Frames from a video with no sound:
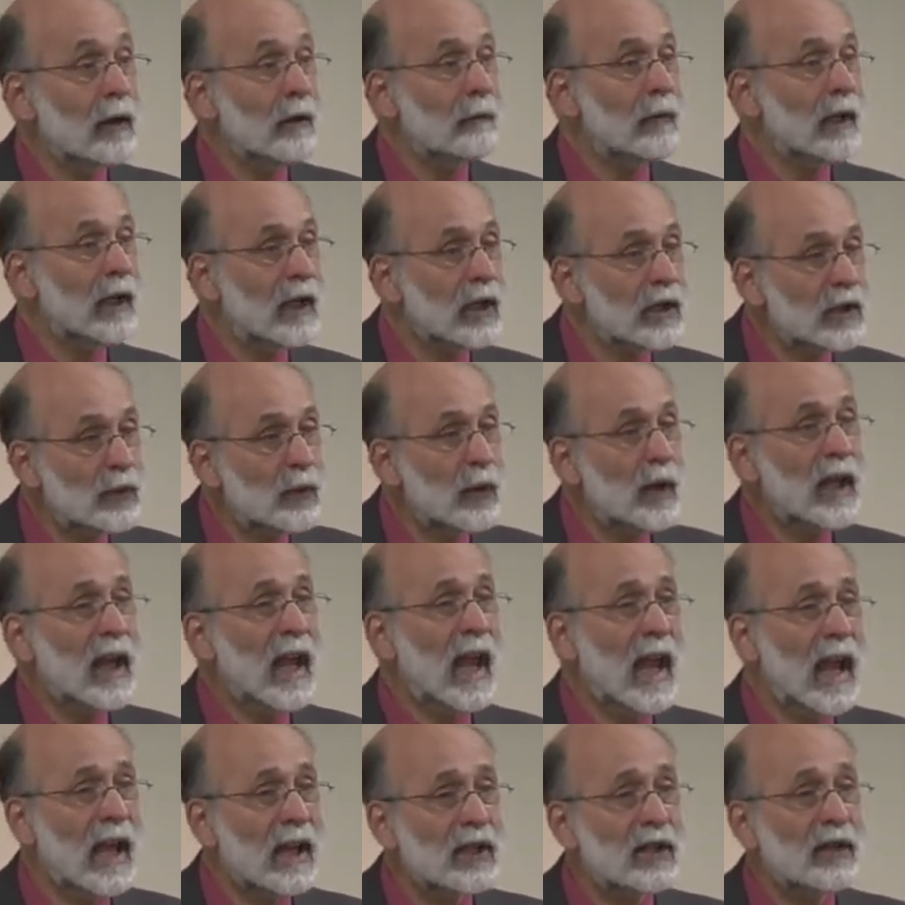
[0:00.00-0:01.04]
because we
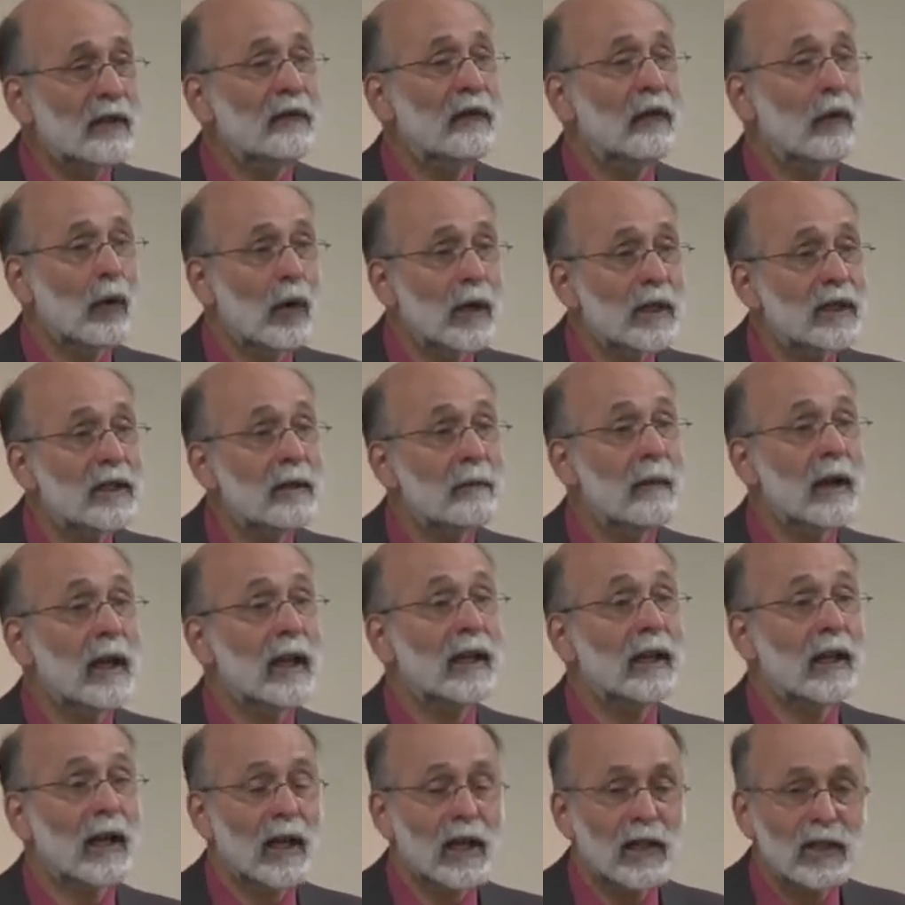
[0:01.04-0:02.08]
can't afford to
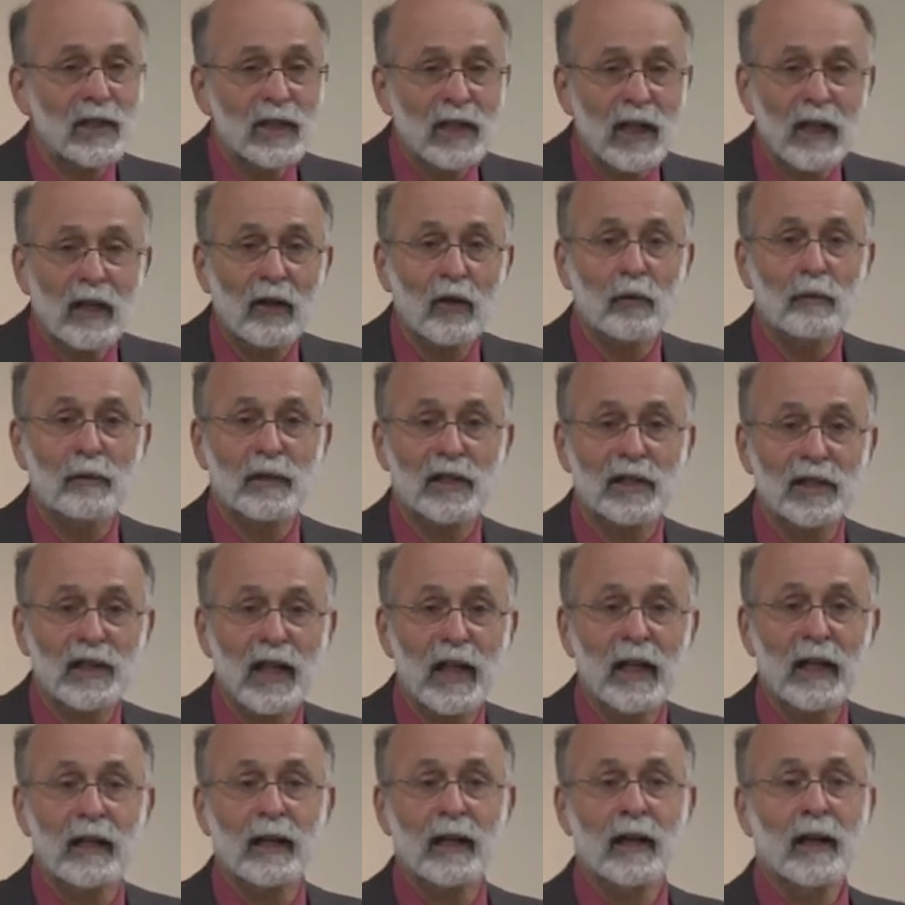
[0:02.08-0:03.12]
make a single
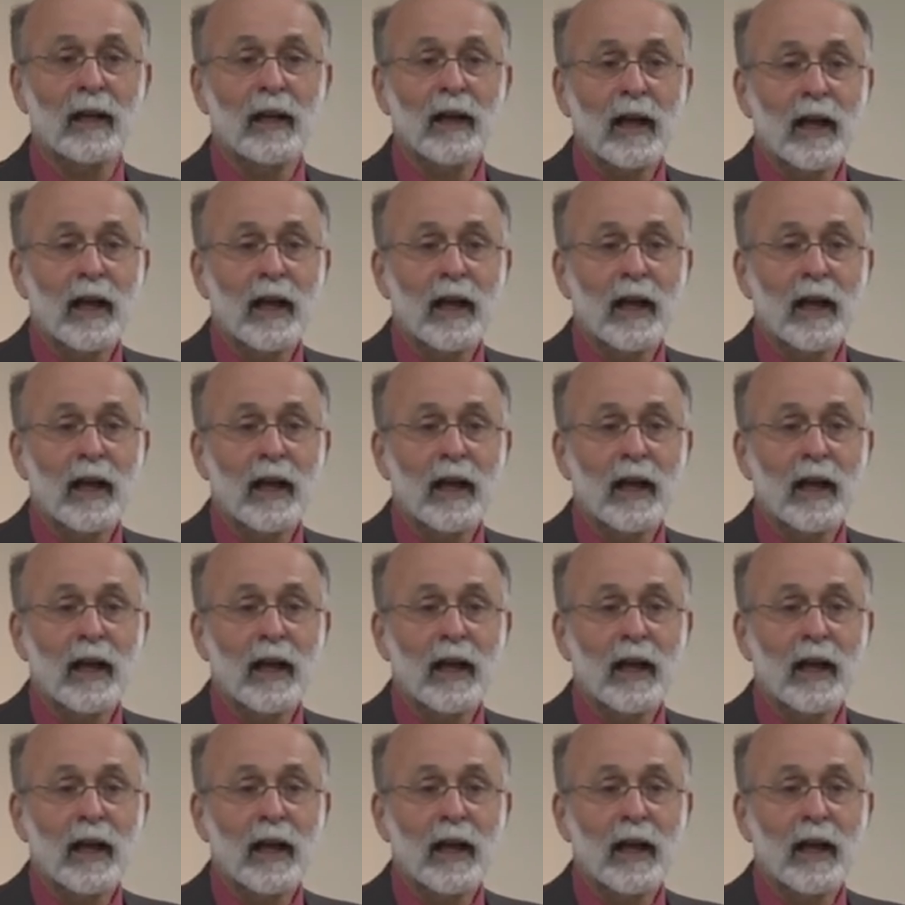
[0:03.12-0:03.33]
mistake